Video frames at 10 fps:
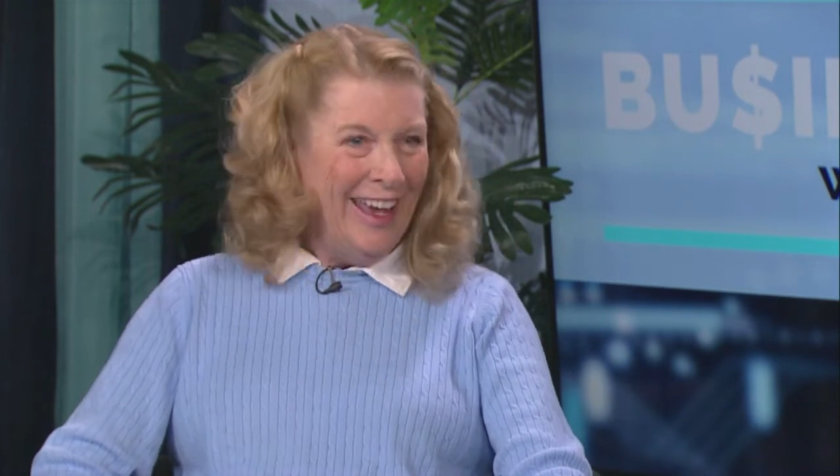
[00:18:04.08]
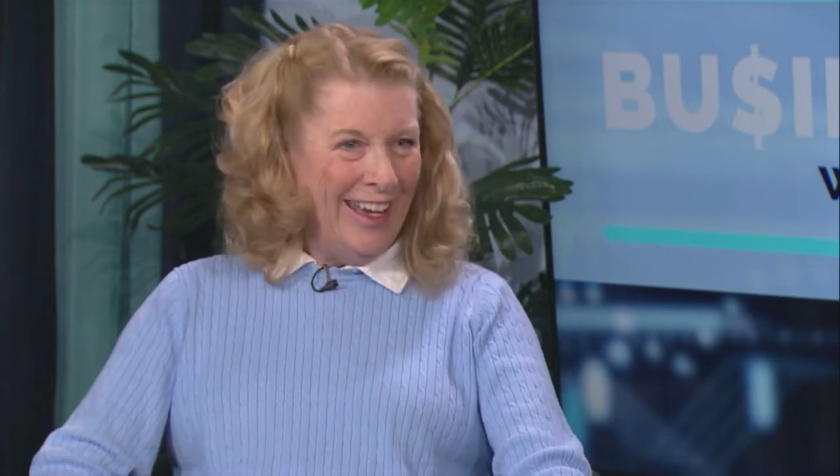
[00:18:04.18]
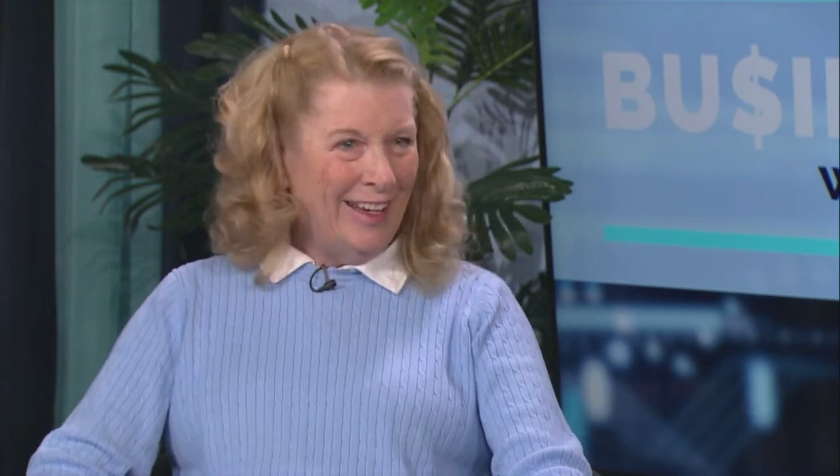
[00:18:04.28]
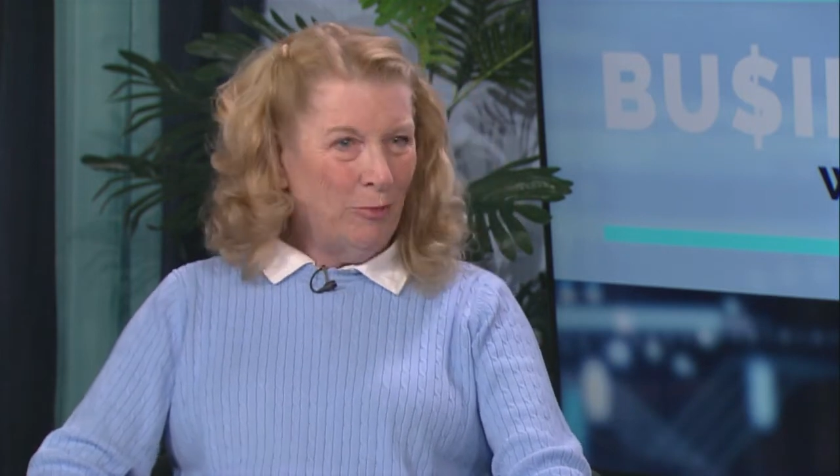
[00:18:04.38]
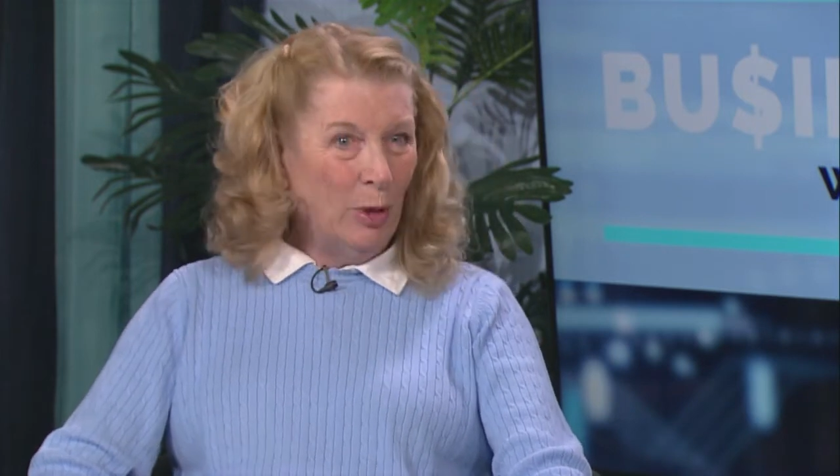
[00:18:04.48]

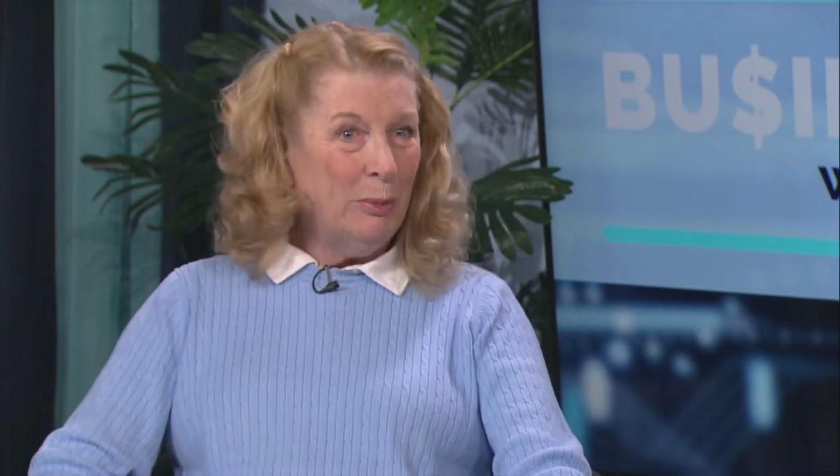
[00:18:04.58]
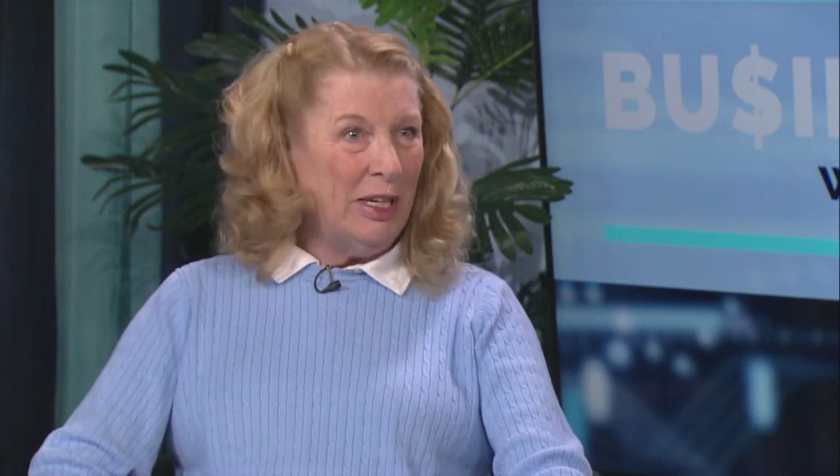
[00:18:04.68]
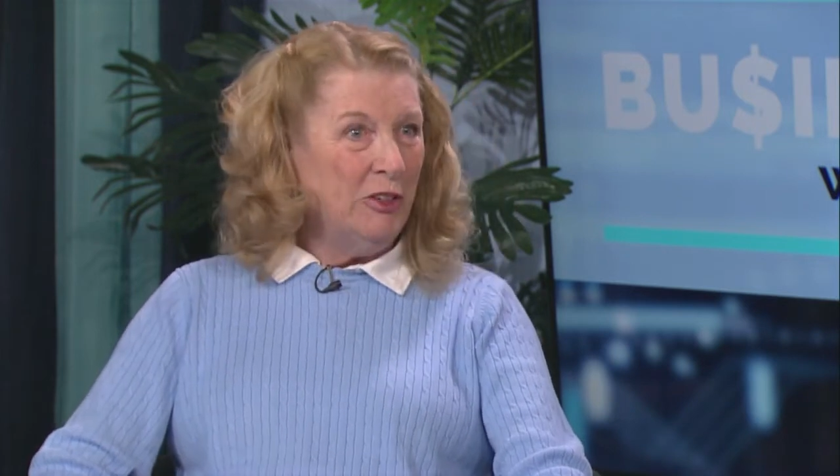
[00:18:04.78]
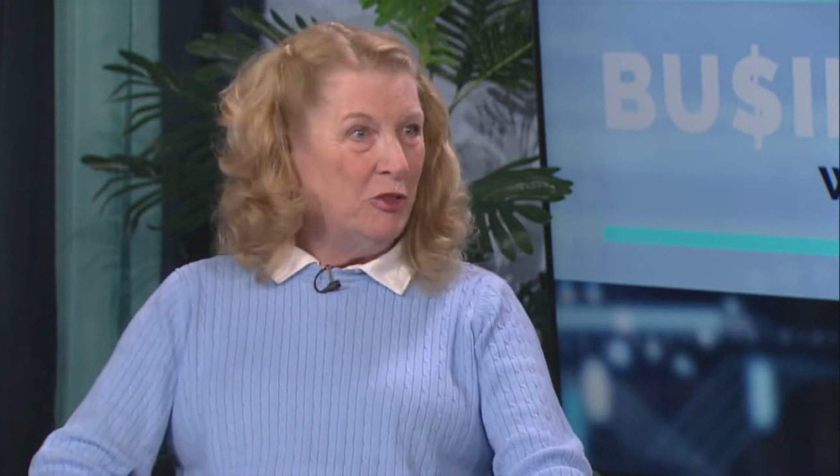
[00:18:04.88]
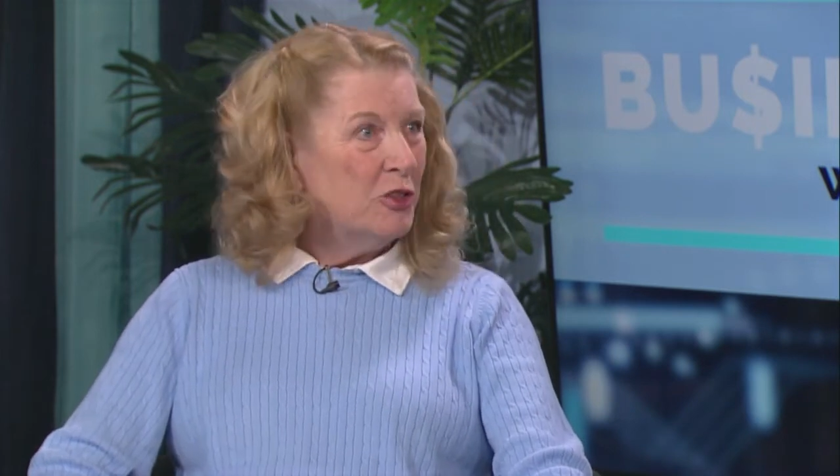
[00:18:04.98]
it would be
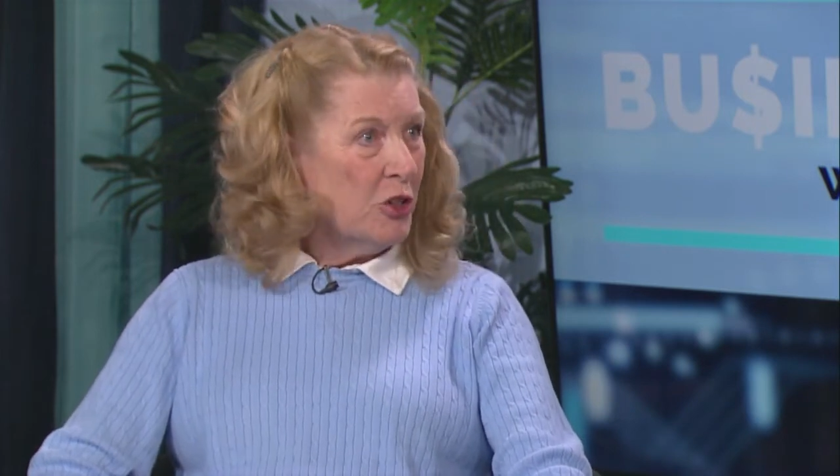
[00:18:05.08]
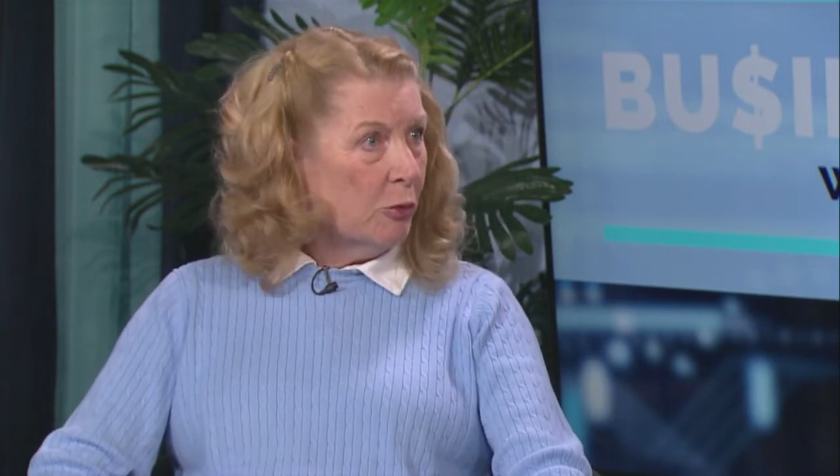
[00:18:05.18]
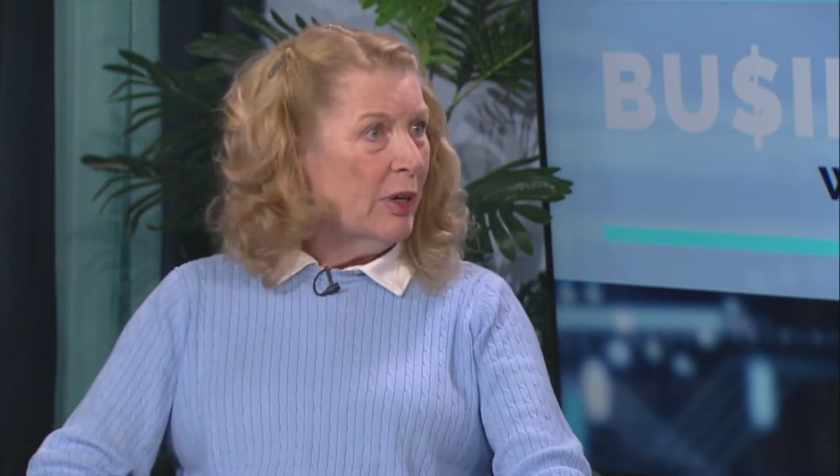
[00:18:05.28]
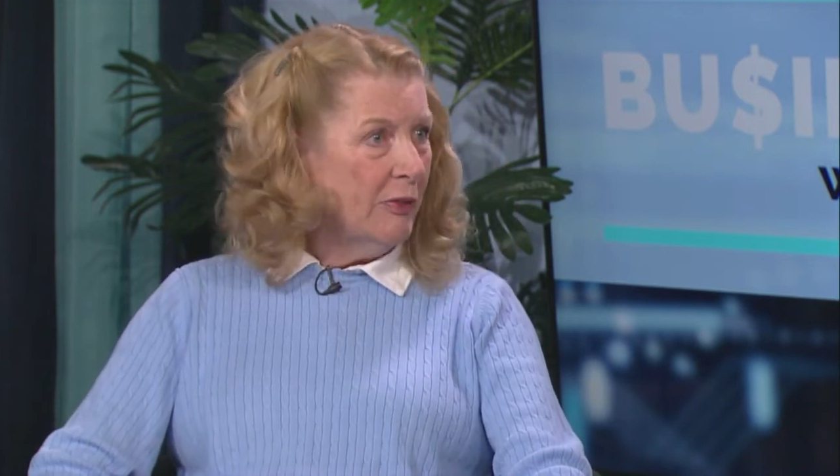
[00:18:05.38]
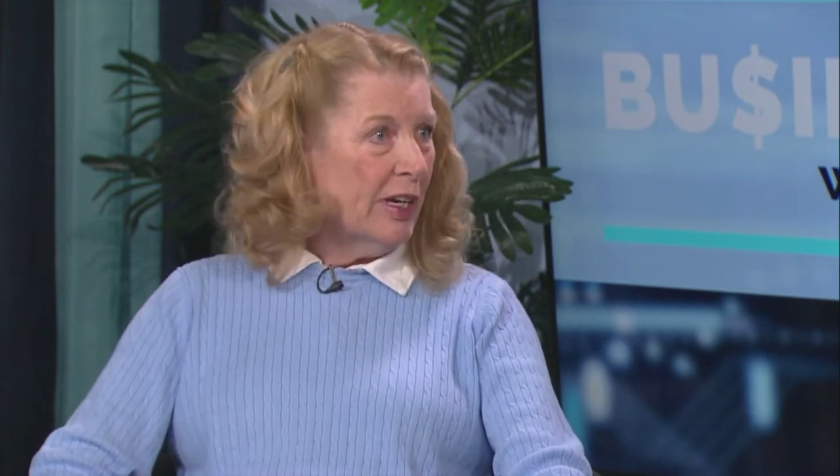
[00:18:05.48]

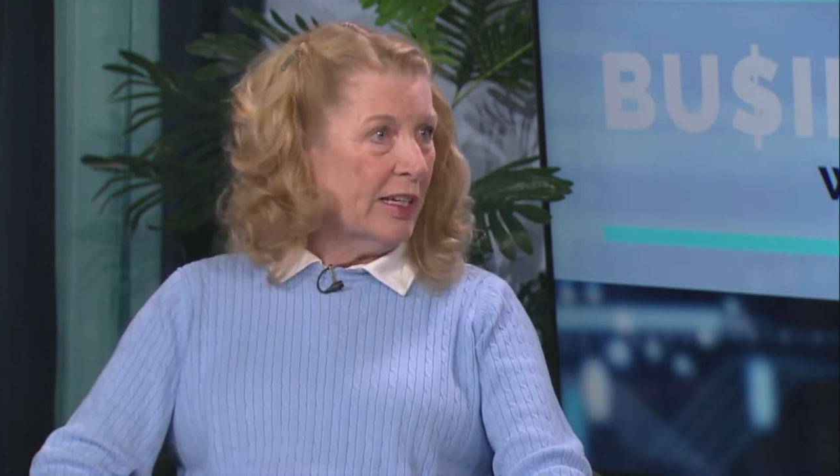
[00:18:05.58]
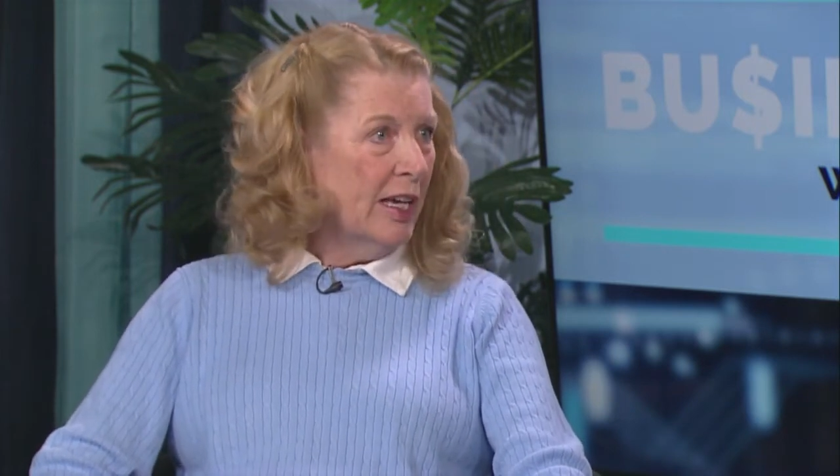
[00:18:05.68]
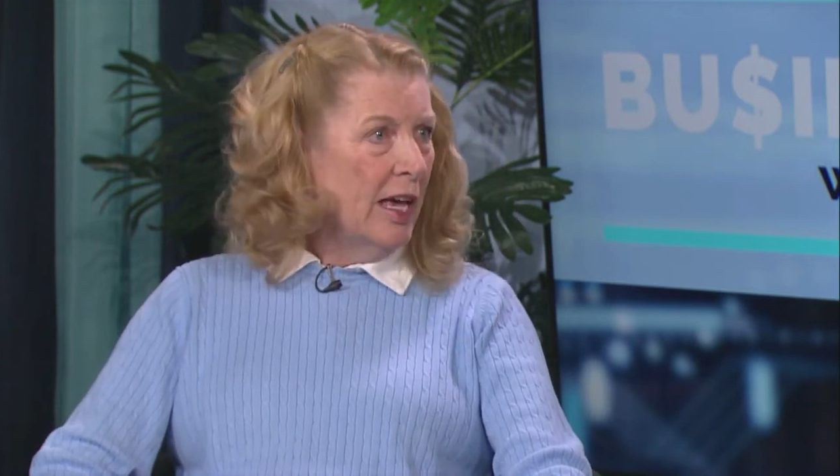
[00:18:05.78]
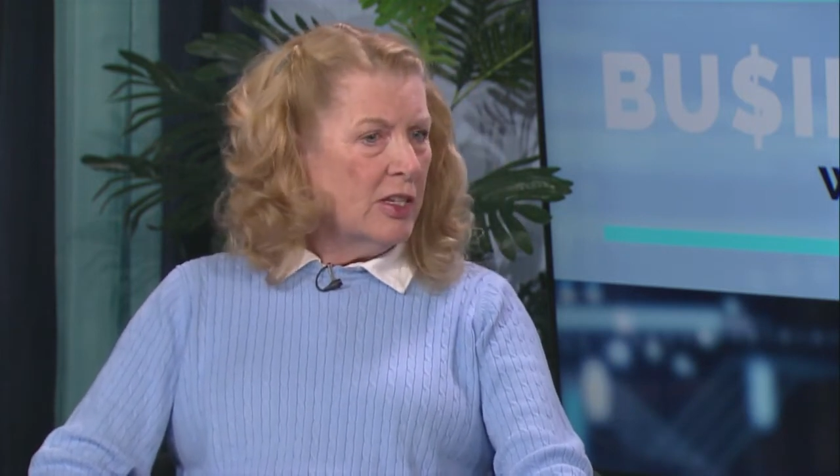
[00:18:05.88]
terrific. Mm-hmm.